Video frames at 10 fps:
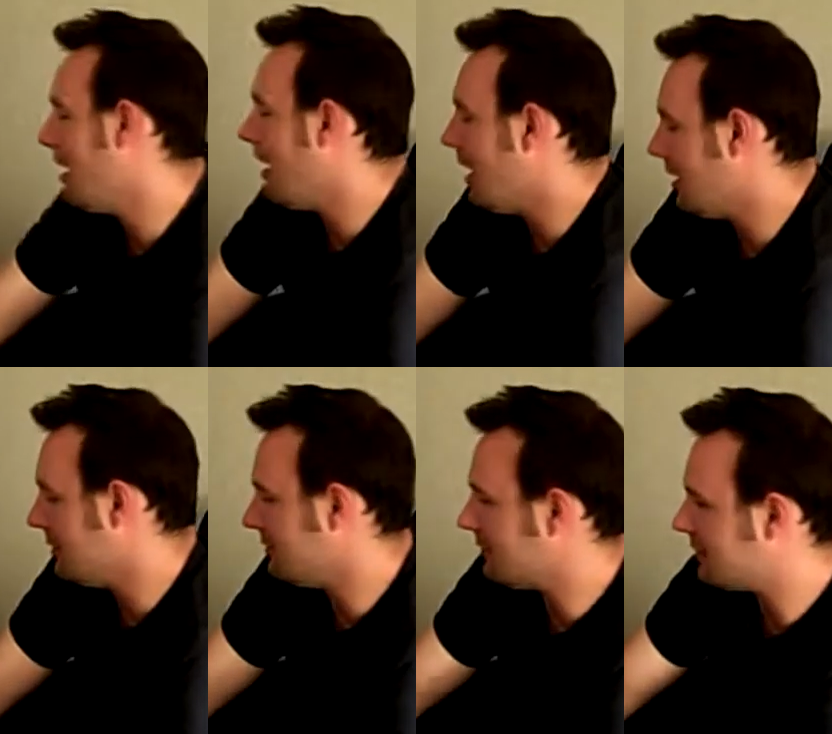
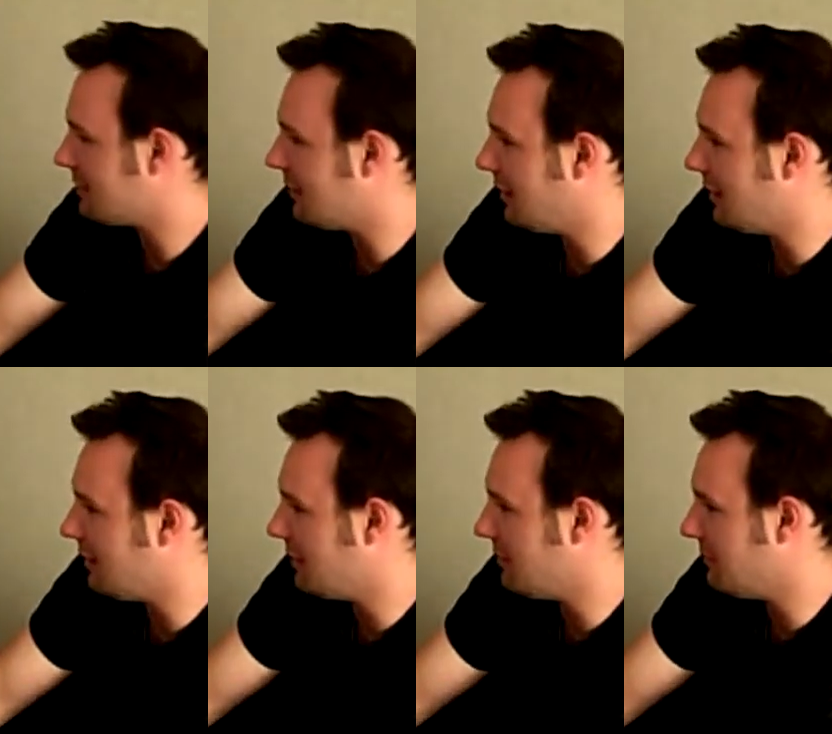And
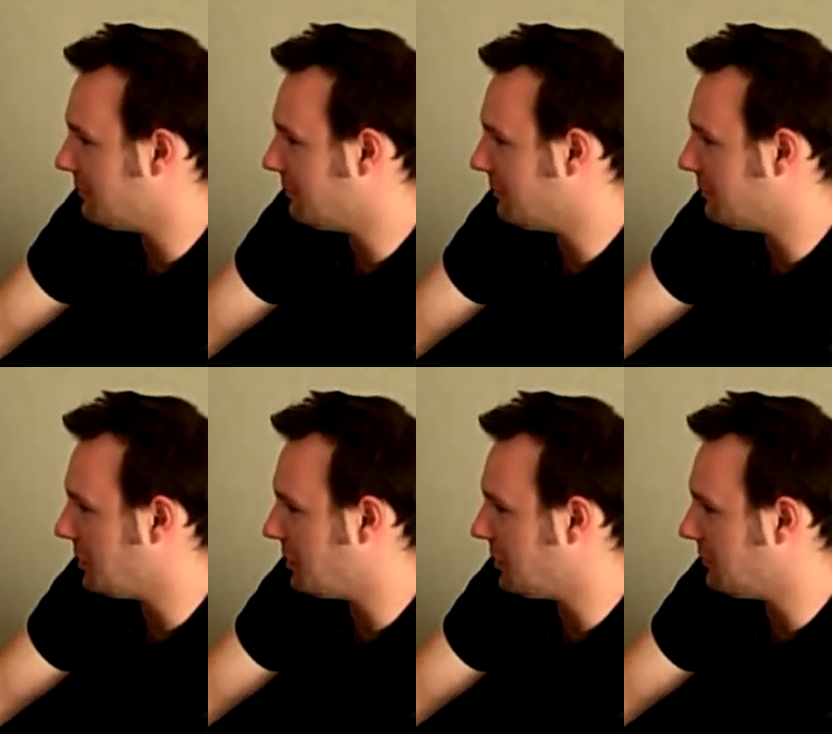
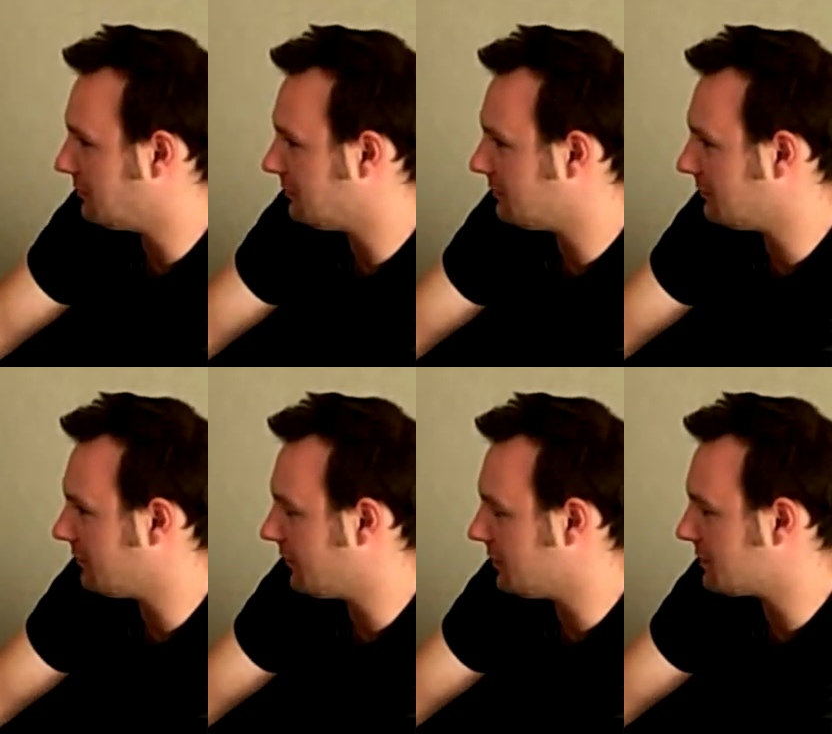my
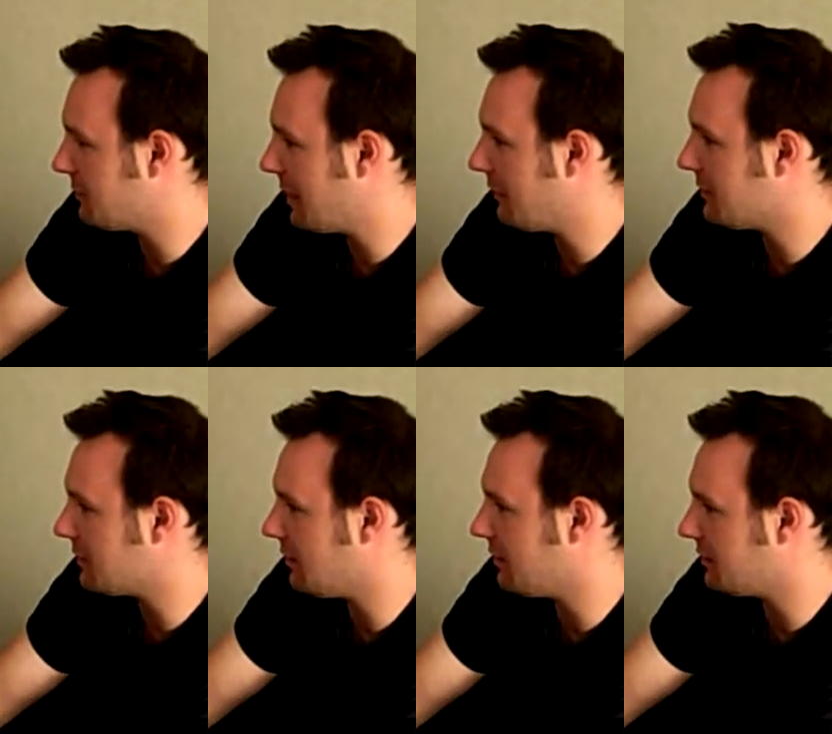first bout
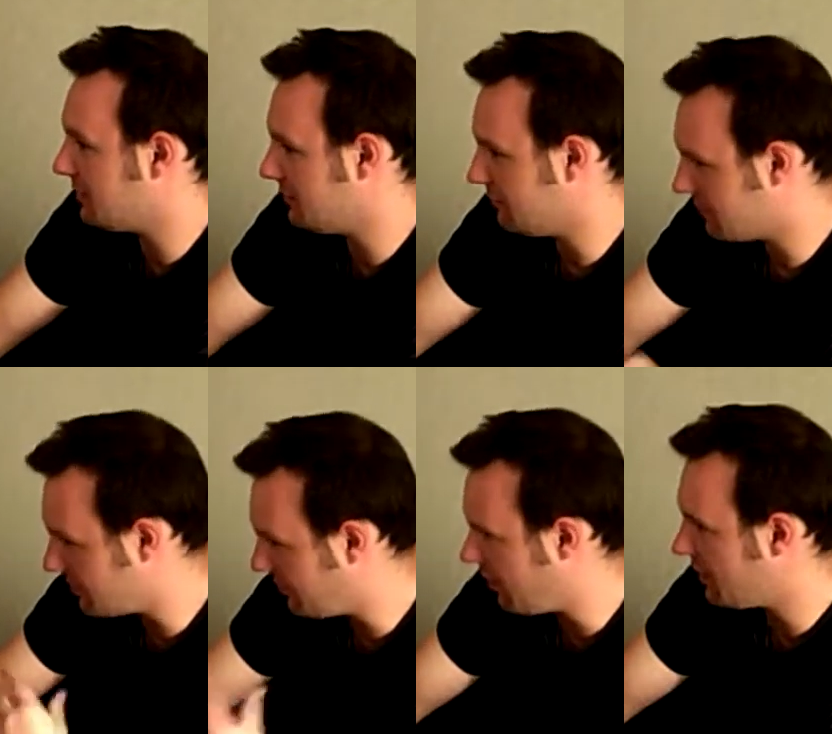into like doing
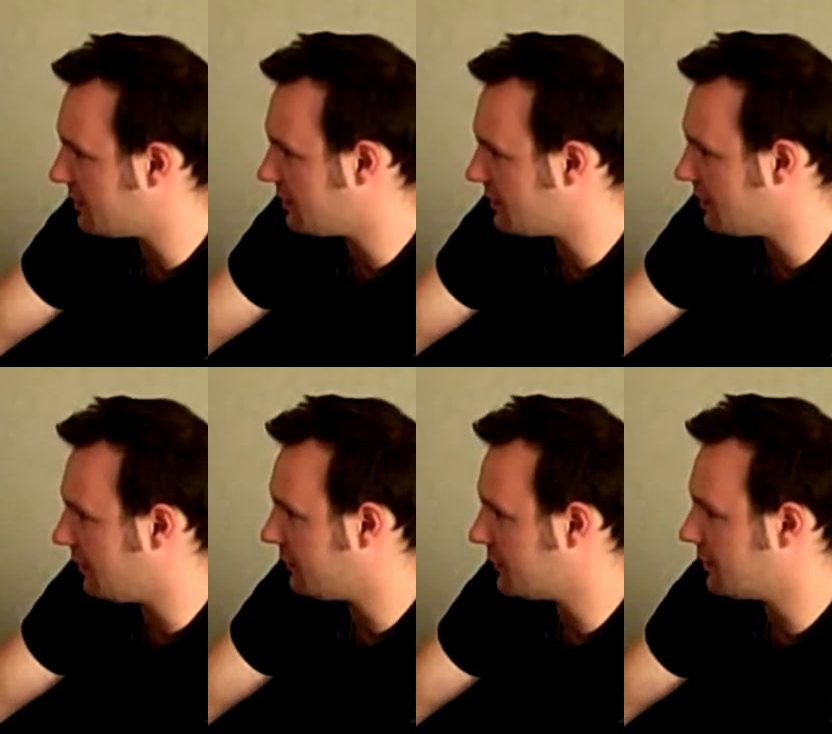sprites and
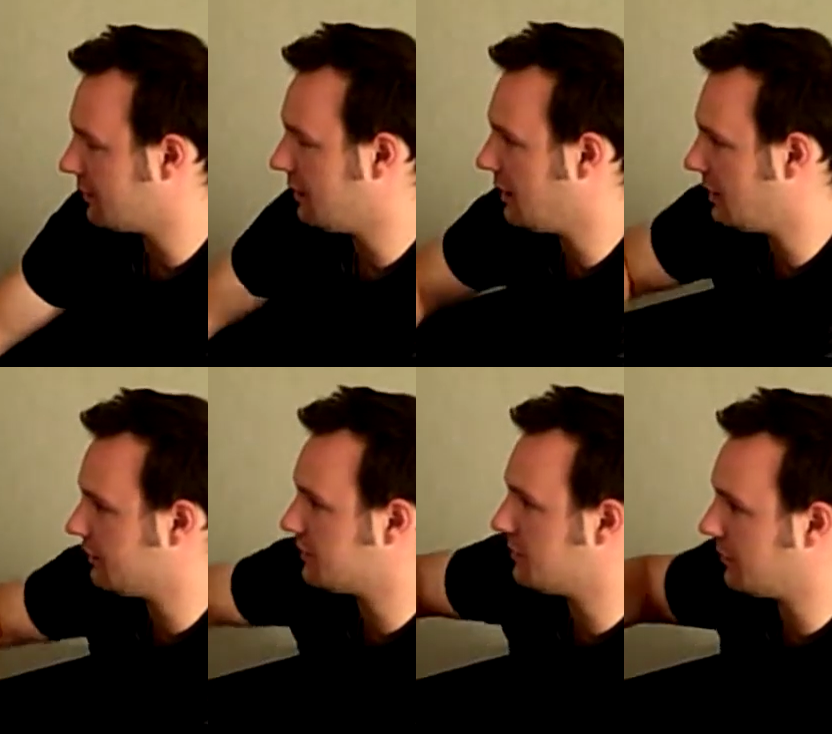stuff, which kind of led
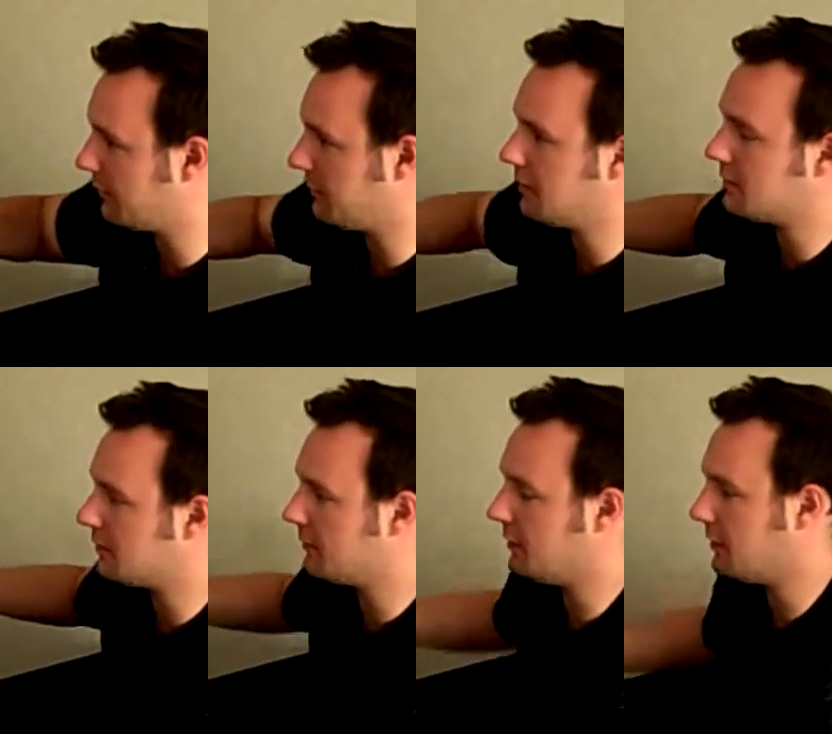on to my 3D
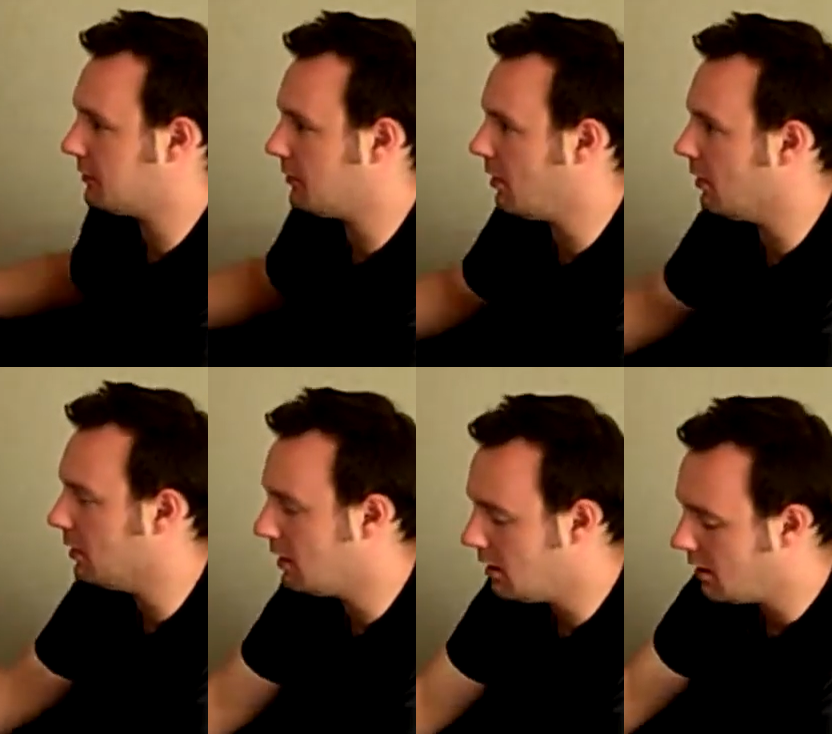stuff later on,
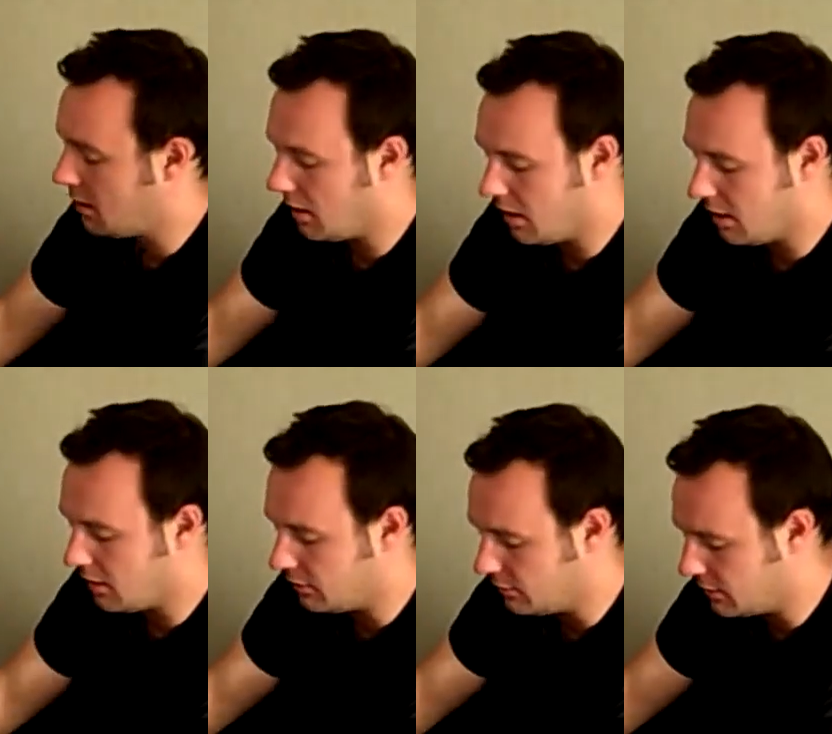
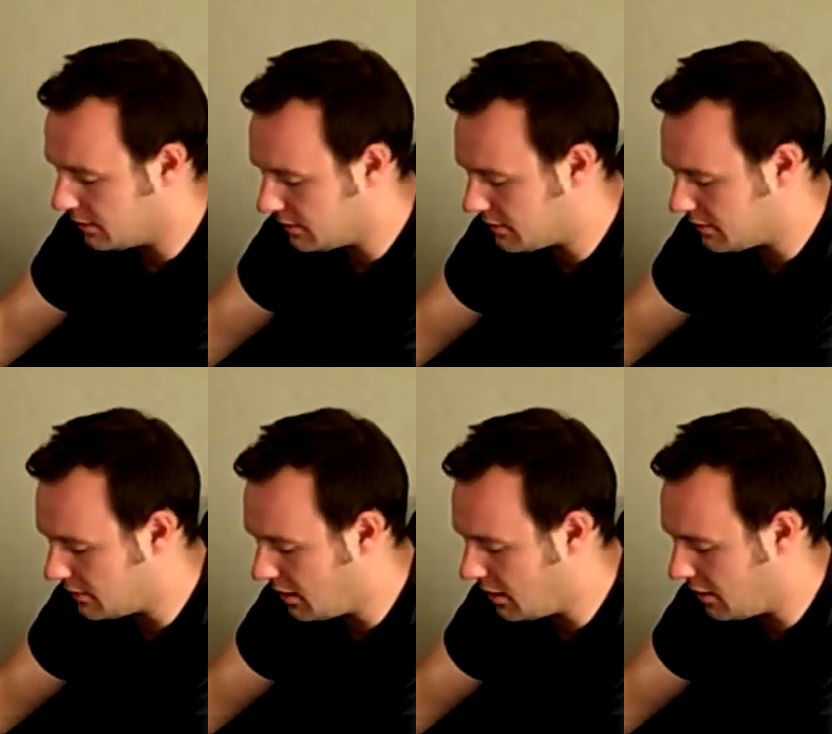was
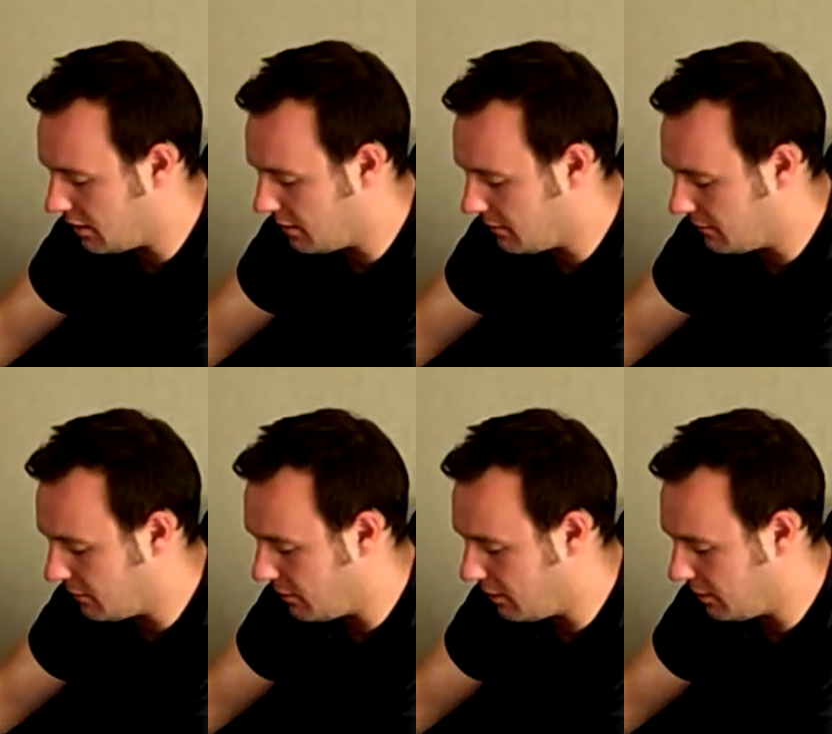
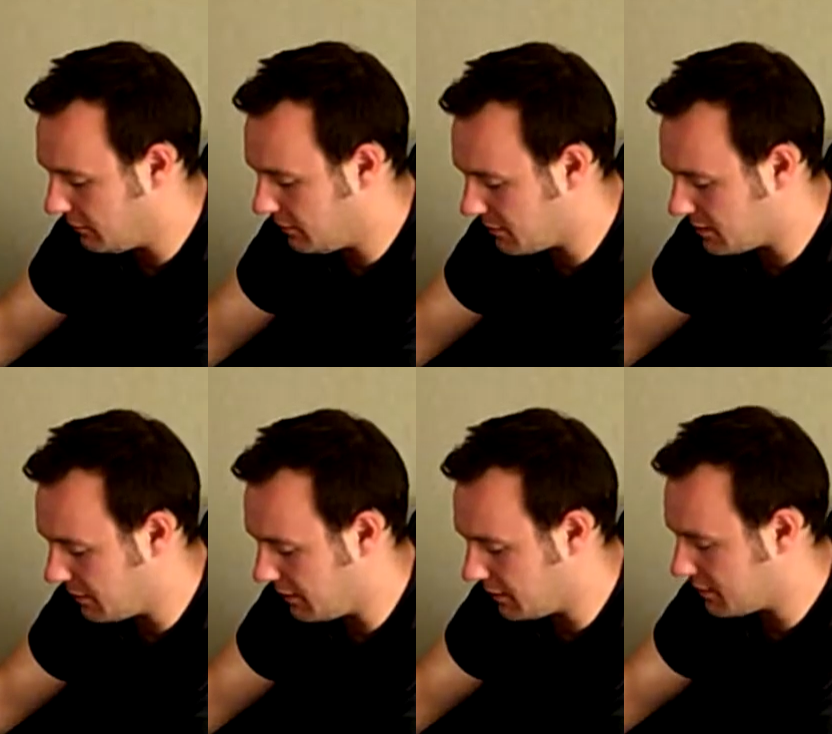I used to
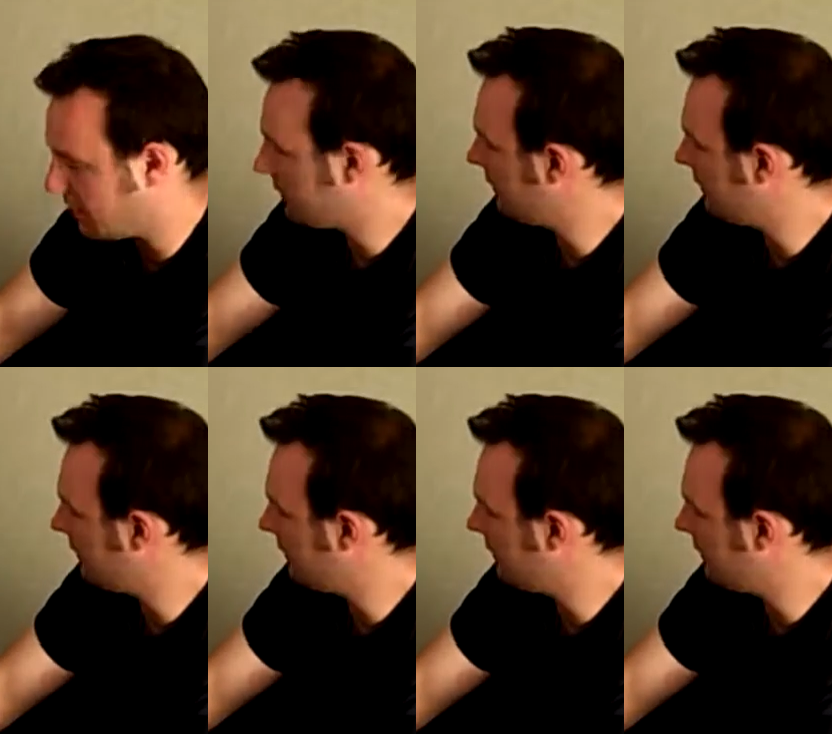play this track and